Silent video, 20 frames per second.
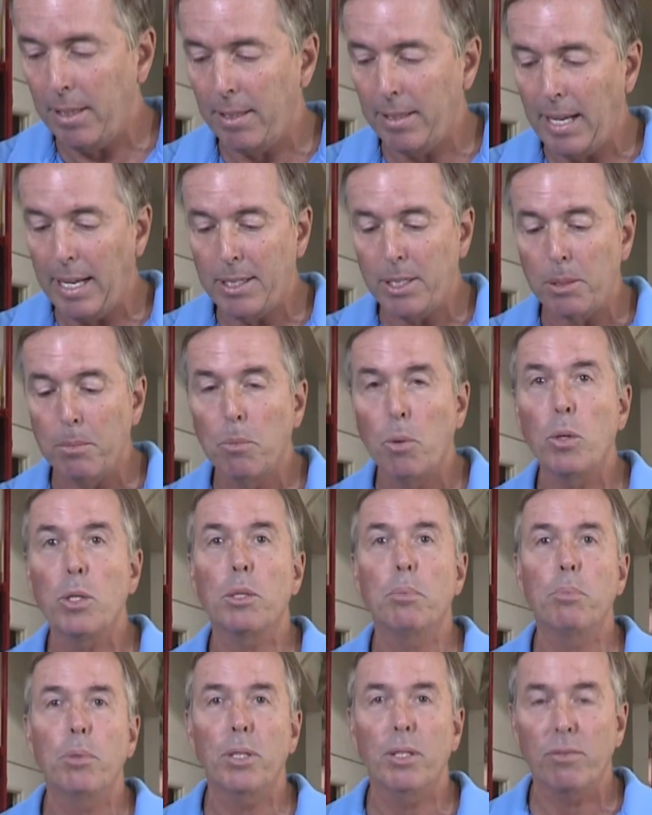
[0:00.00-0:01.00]
nice and
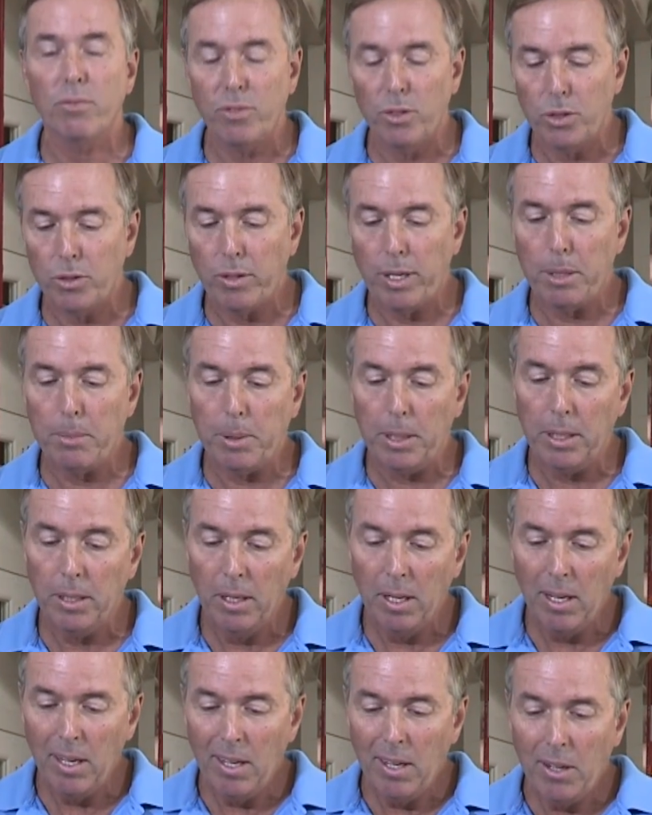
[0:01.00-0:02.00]
moist and put it in the refrigerator, but
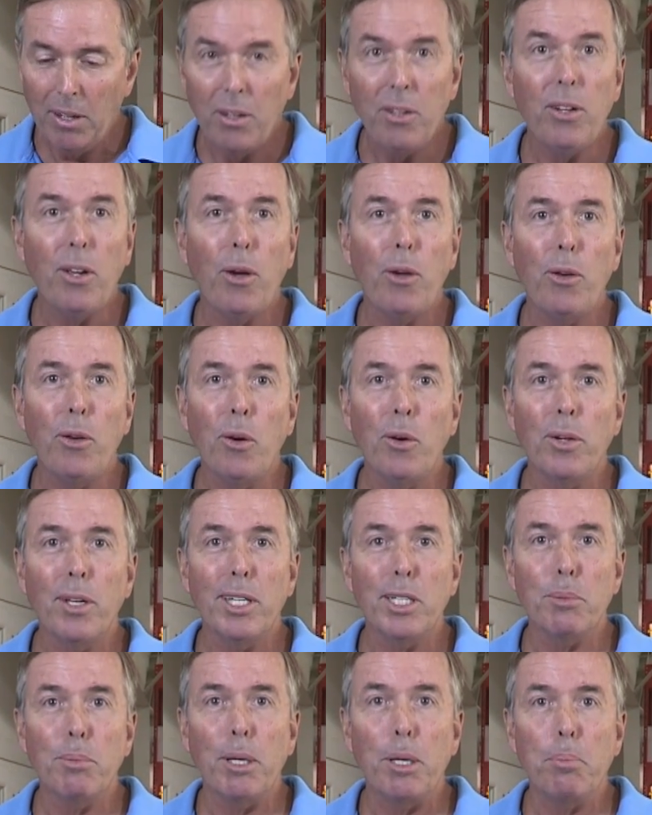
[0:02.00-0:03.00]
you know, you don't
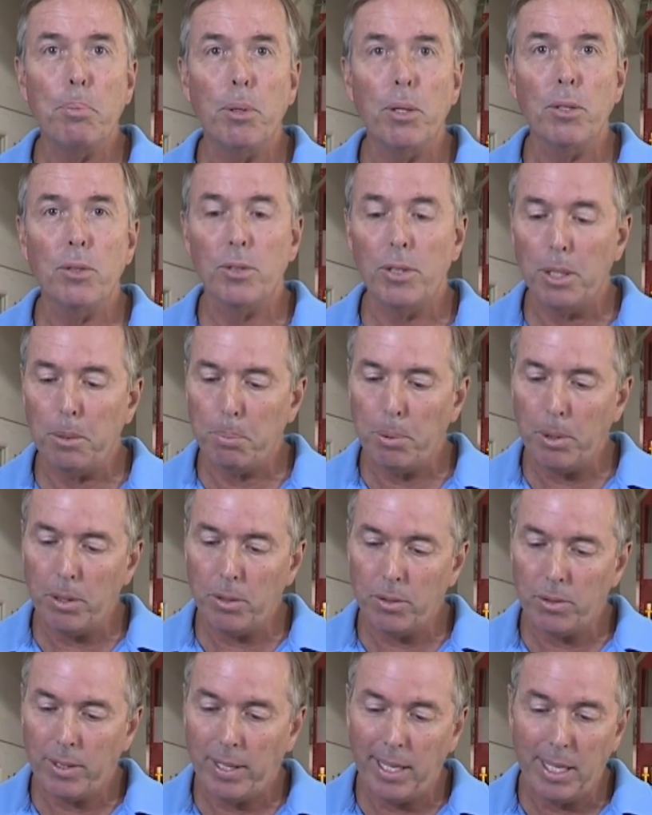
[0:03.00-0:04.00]
get as many Pringles in the
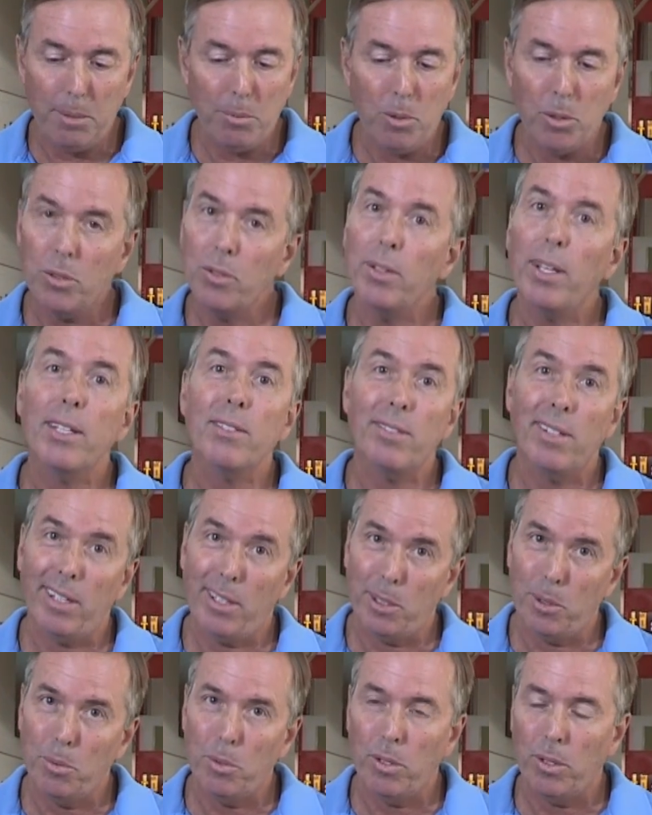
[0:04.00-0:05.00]
Pringles can anymore, so that's
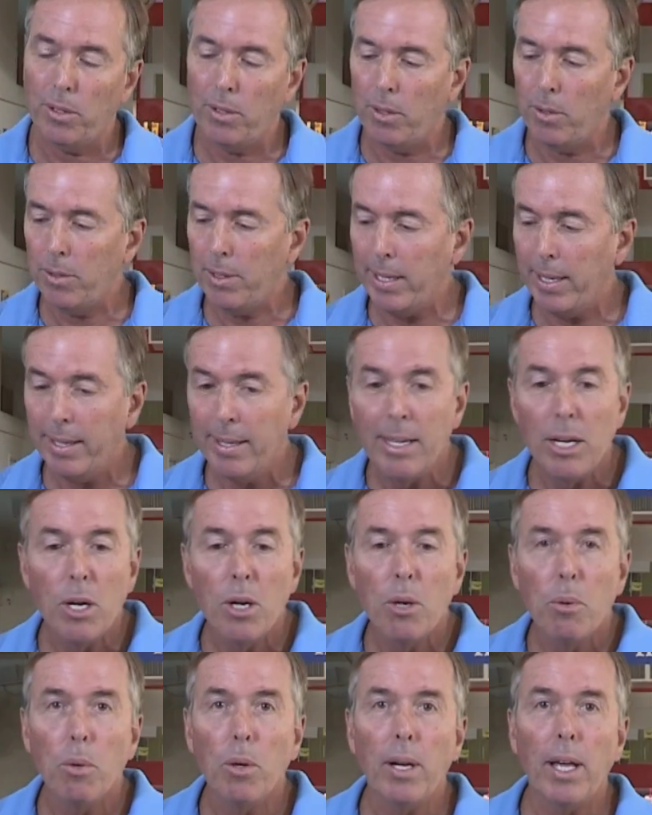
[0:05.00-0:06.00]
not going to work, okay?
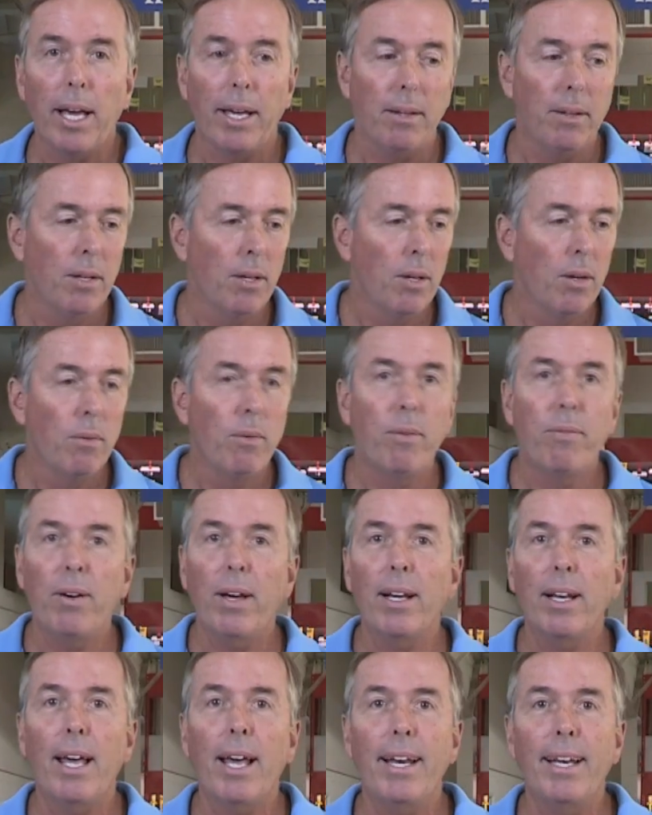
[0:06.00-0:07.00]
Well, hey, we've
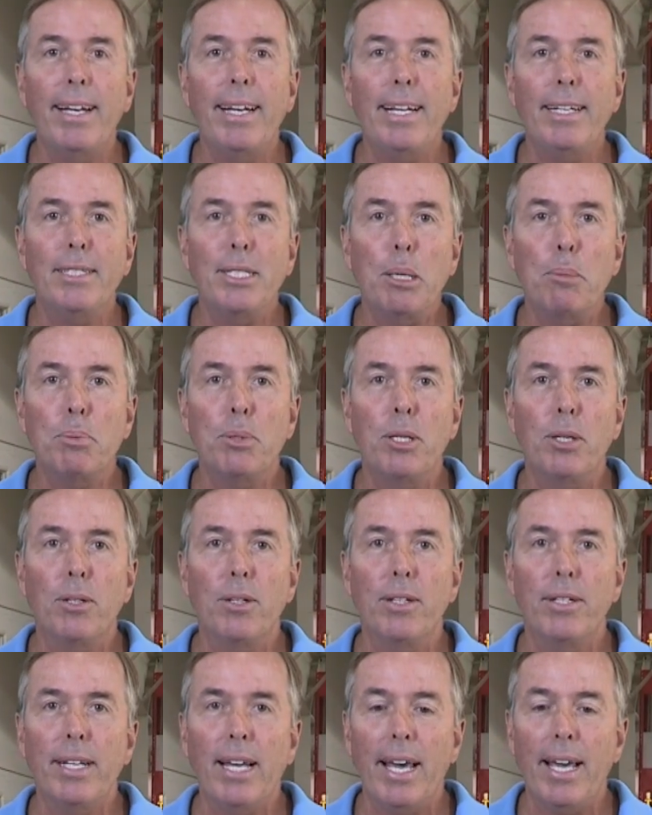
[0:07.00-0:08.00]
had a lot of neat tips here
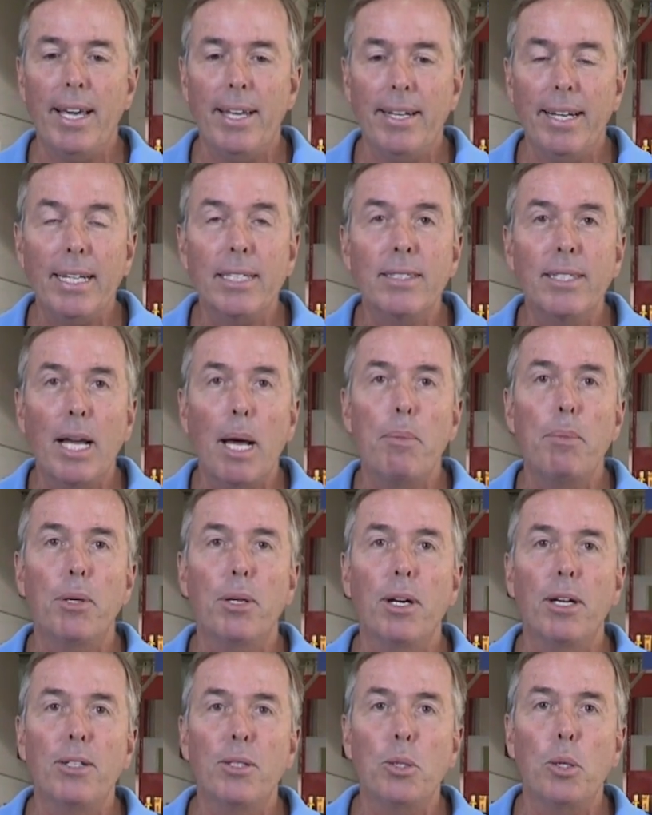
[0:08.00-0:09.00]
today, and next time
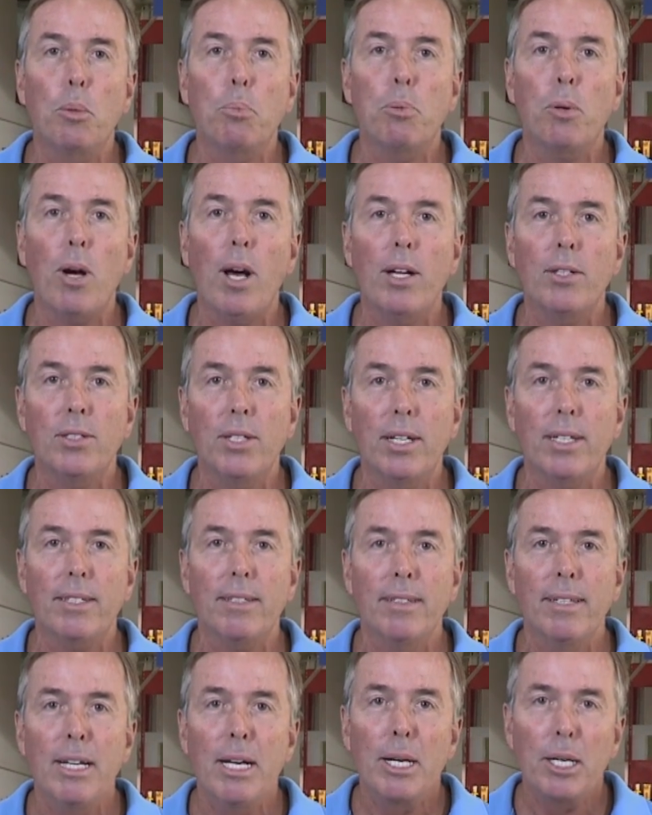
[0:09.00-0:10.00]
you're going to do a project,
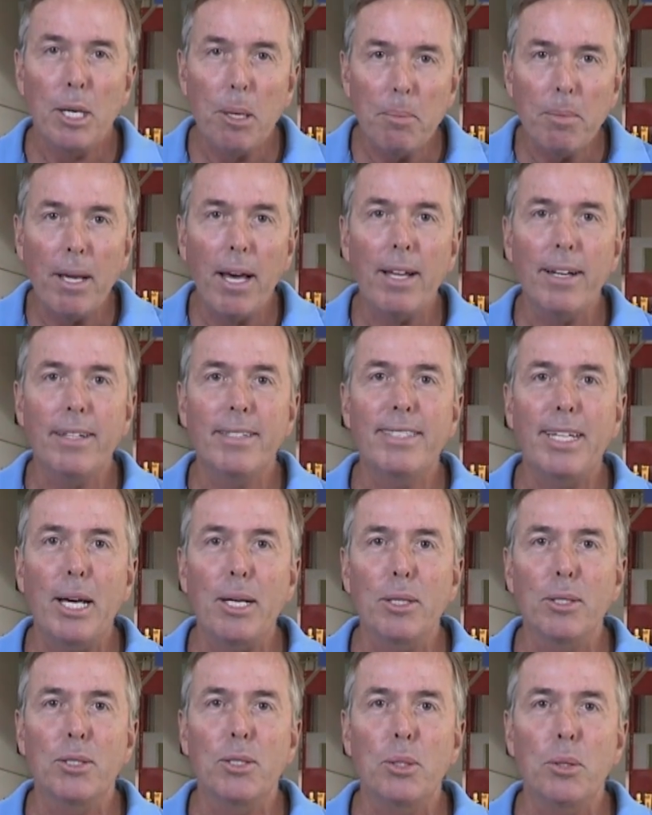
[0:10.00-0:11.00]
come down to
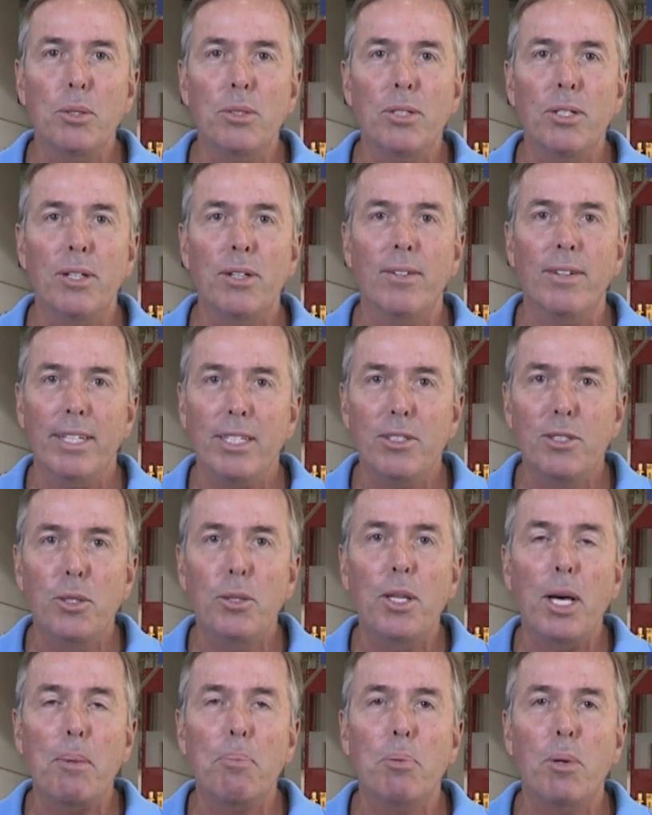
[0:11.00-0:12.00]
Taylor's Do It Center and let's
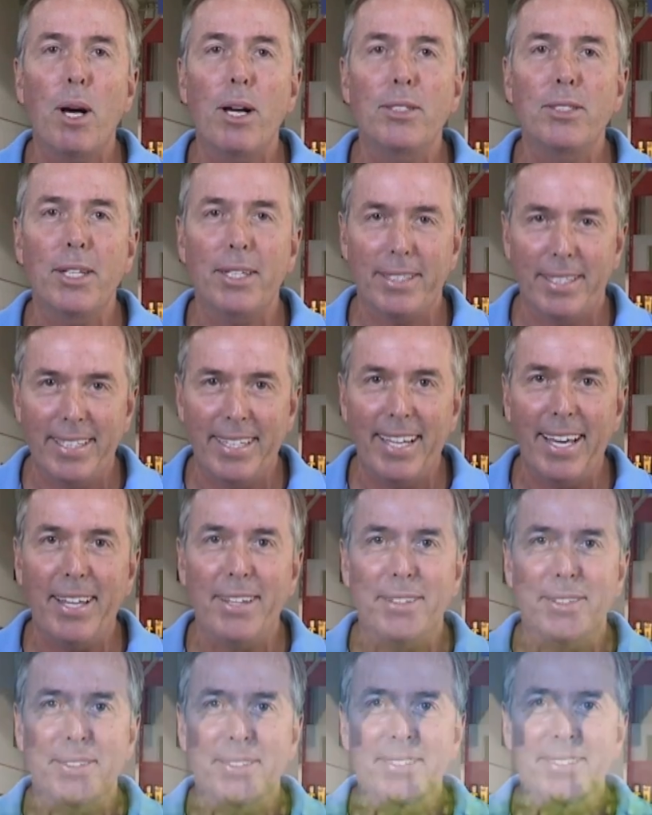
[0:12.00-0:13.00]
do that project
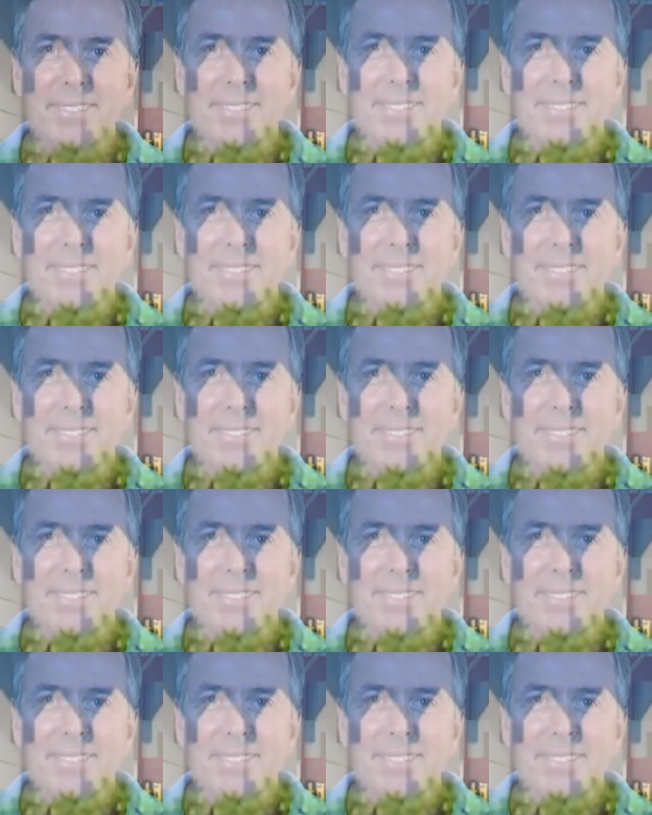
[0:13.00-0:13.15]
together.